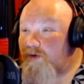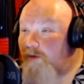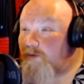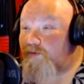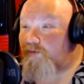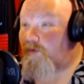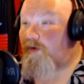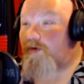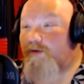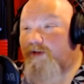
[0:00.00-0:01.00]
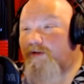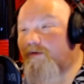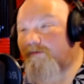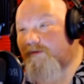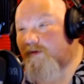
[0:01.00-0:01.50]
know is wrong or that
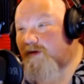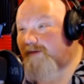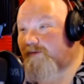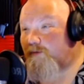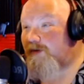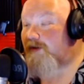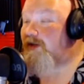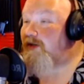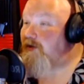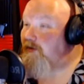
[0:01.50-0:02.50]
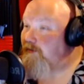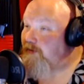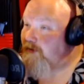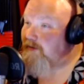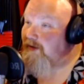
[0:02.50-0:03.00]
you don't feel comfortable with, then
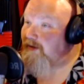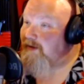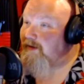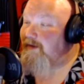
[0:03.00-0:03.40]
don't do it.